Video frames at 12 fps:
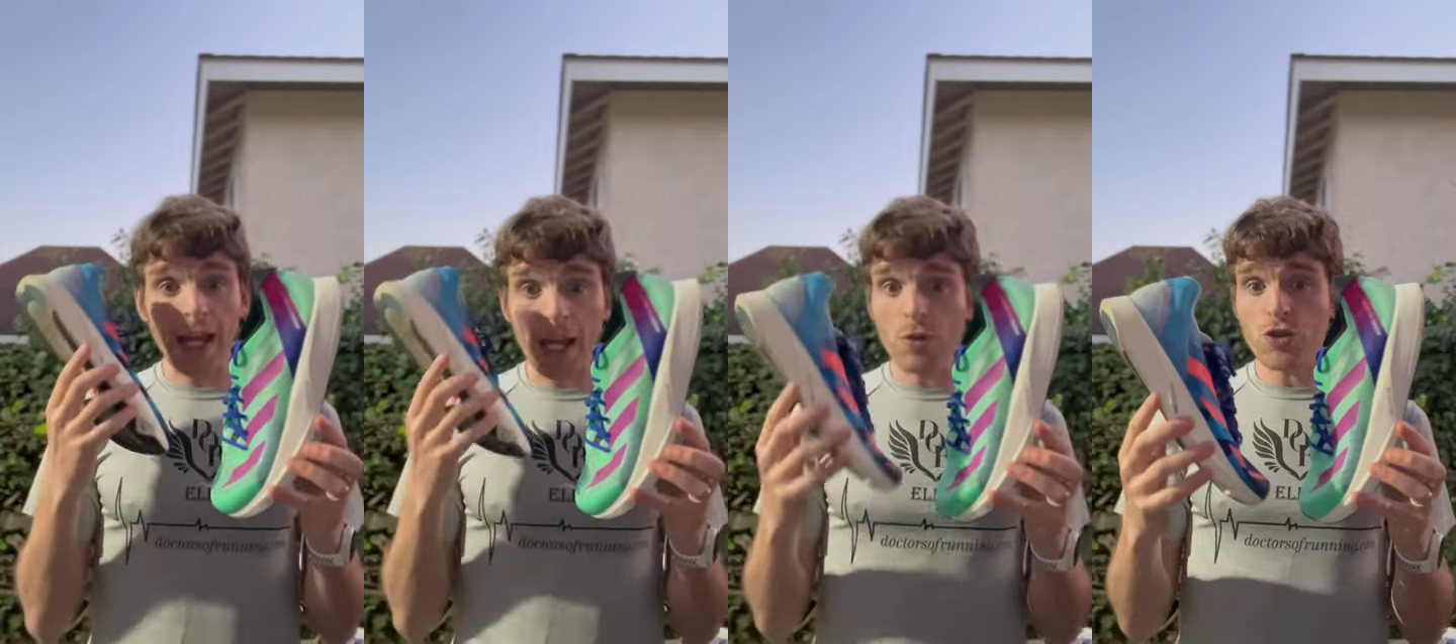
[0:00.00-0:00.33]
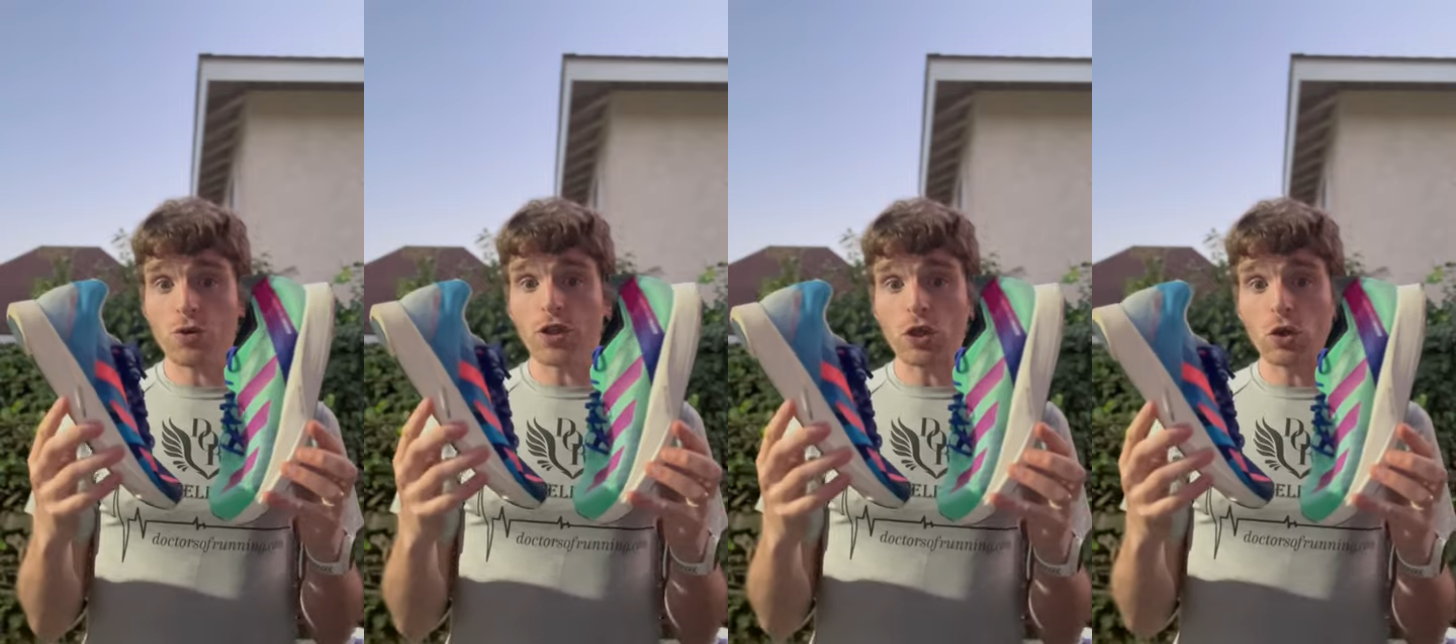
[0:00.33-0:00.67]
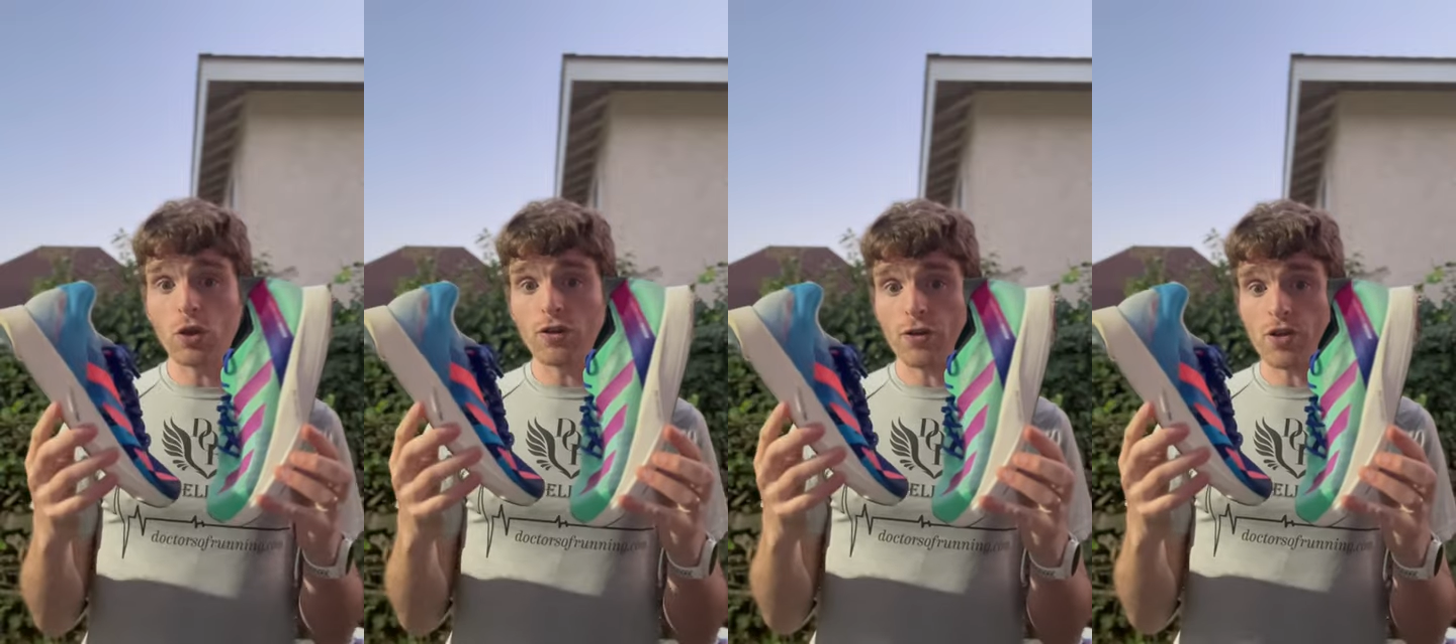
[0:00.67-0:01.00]
8 was really
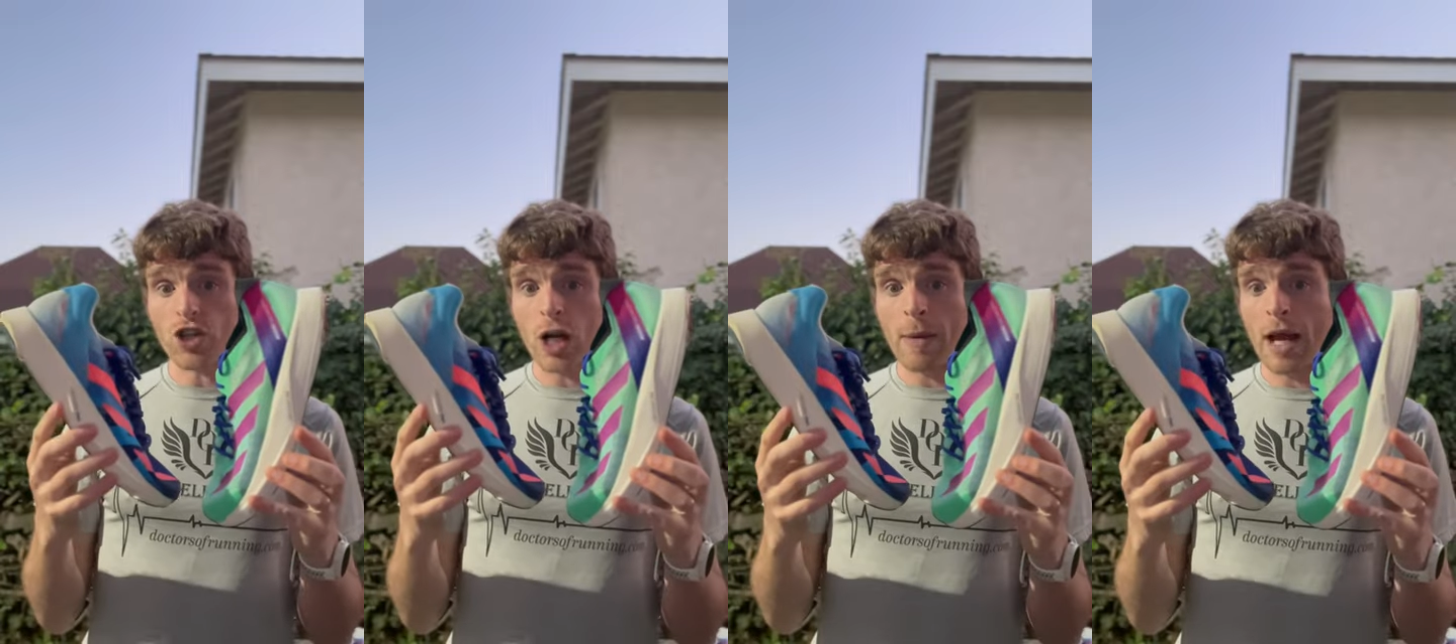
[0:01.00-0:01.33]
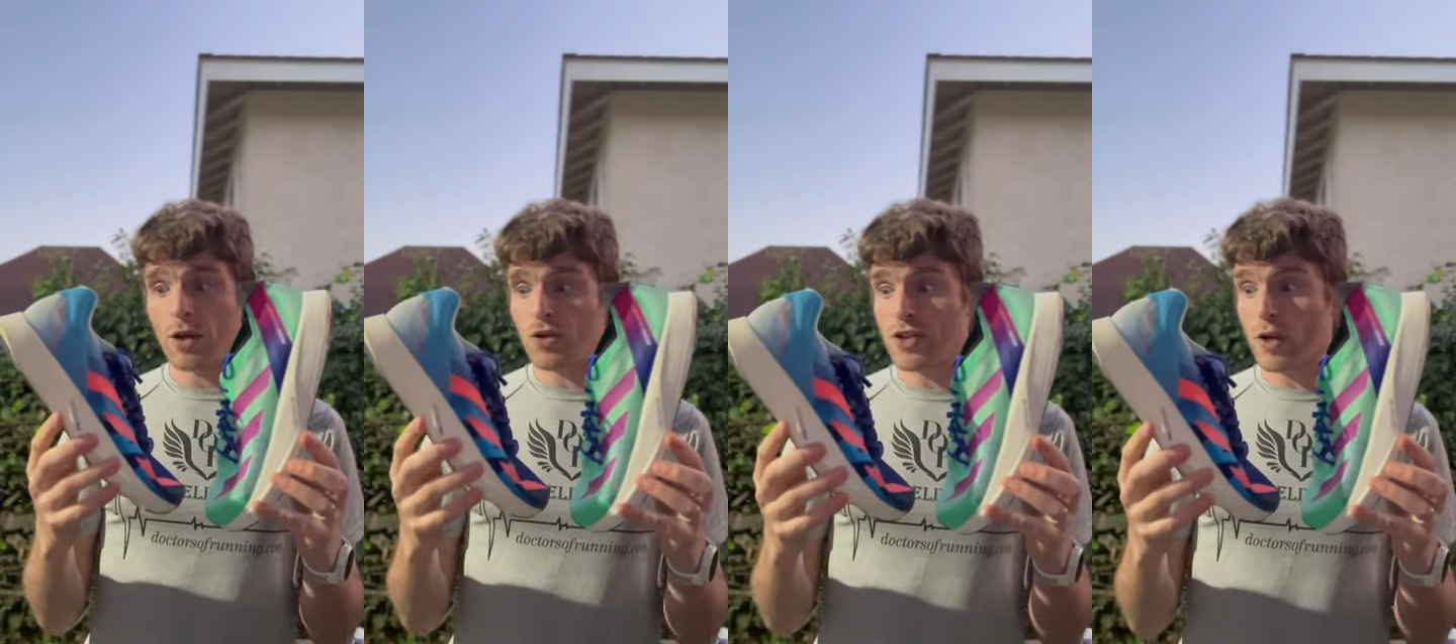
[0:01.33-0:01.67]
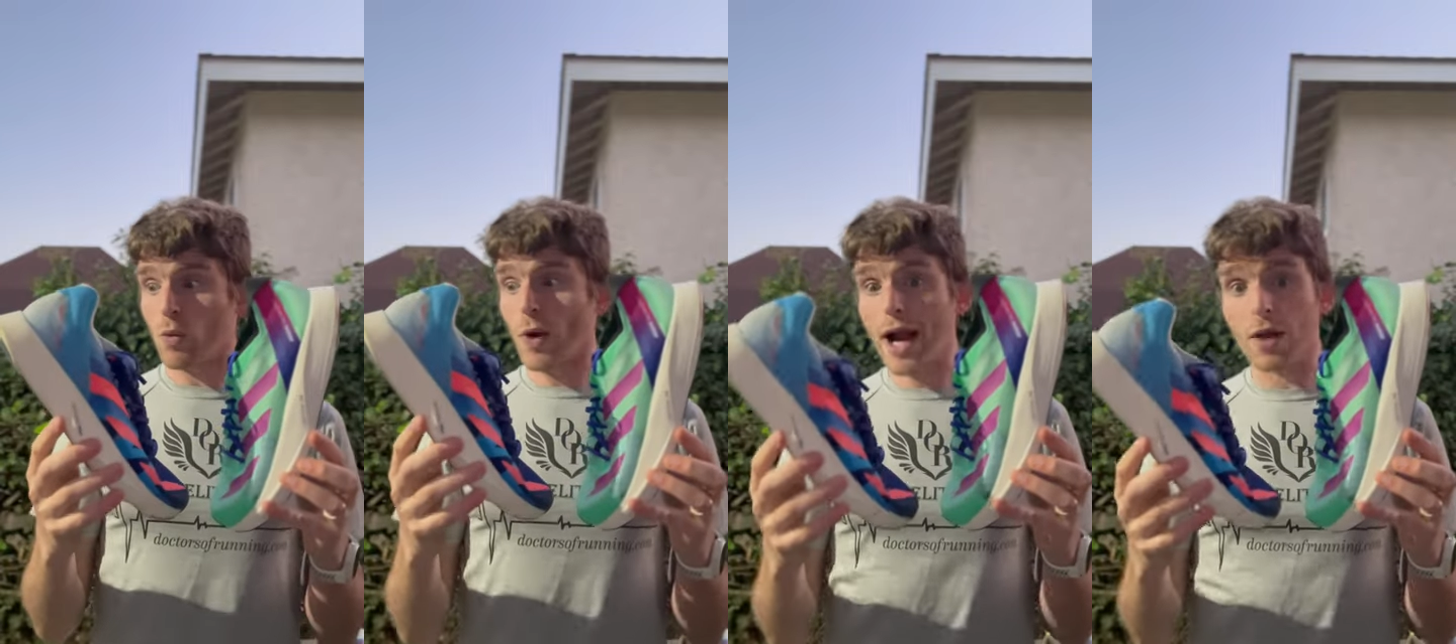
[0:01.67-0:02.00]
cool to first come out because like
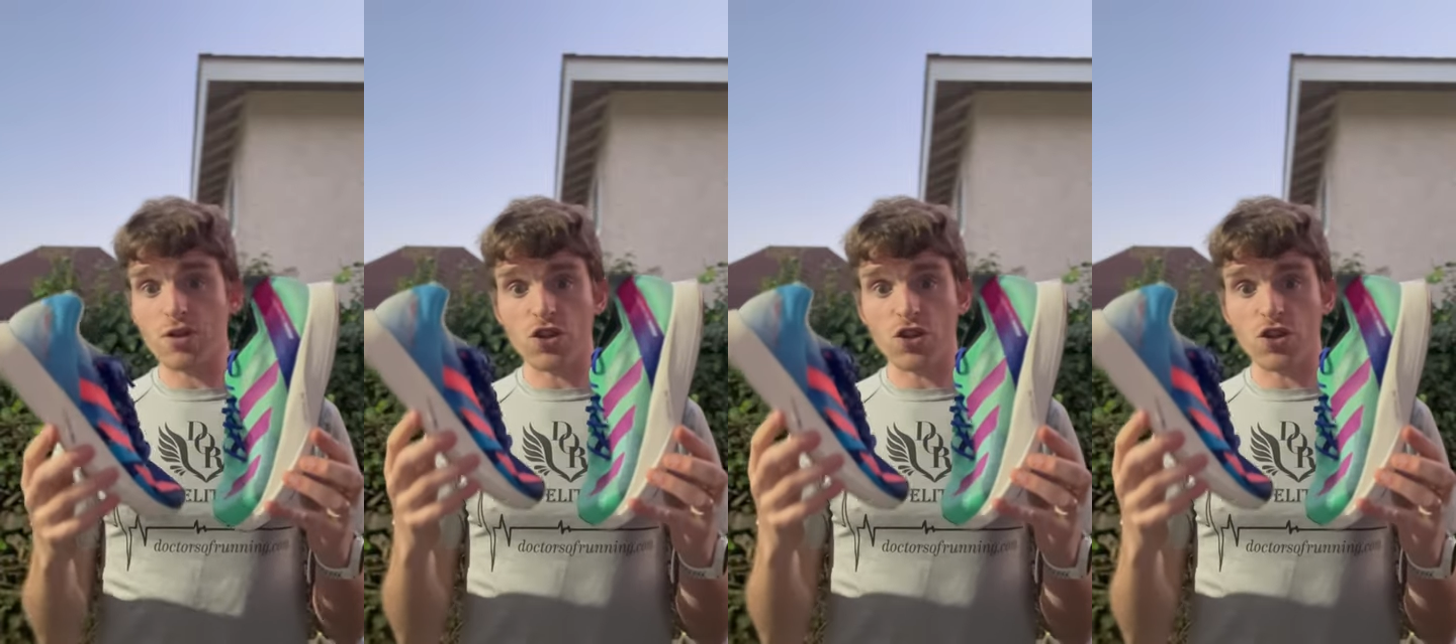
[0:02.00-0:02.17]
wow they're